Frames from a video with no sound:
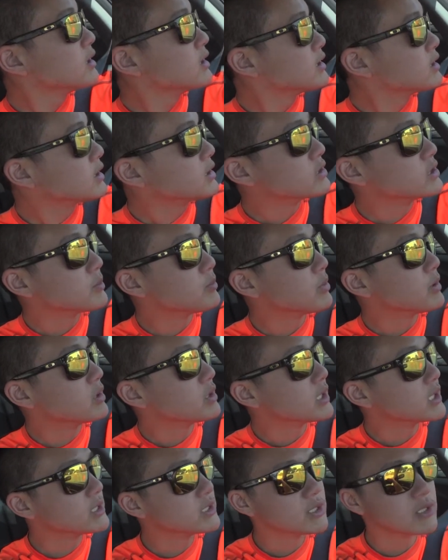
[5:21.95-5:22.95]
get
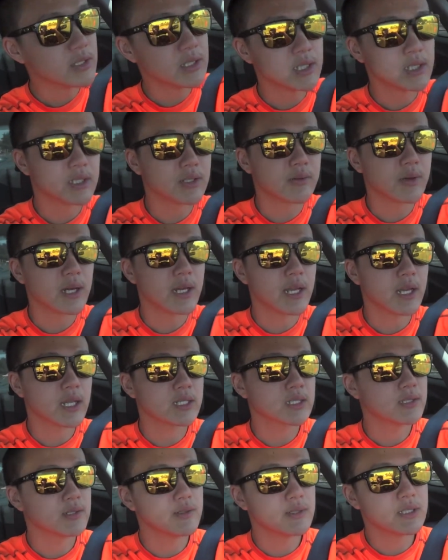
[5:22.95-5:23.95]
Chipotle too because they're right
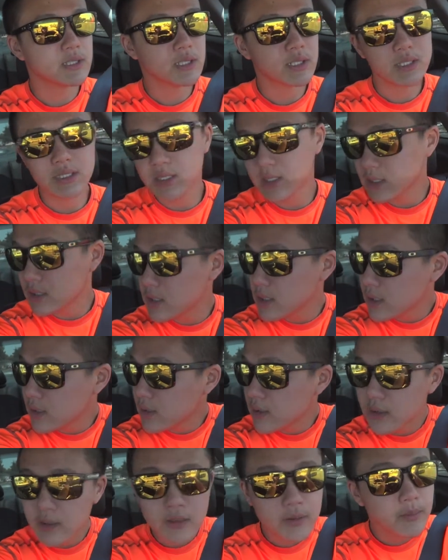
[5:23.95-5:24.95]
next to each other.
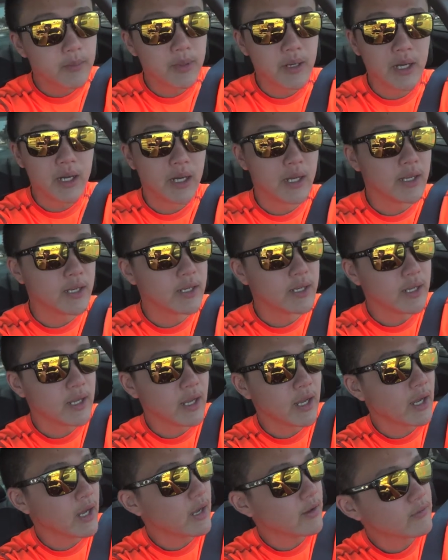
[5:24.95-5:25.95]
But
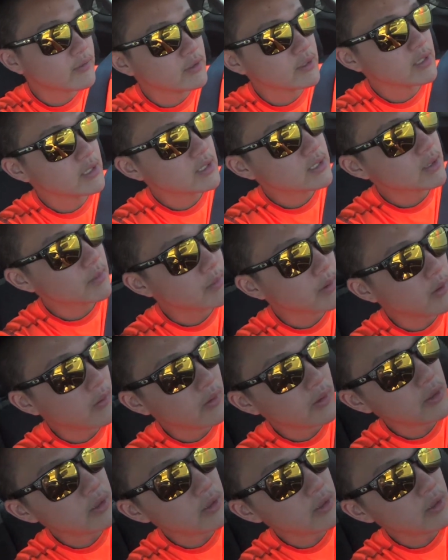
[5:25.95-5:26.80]
yeah, after this I'm going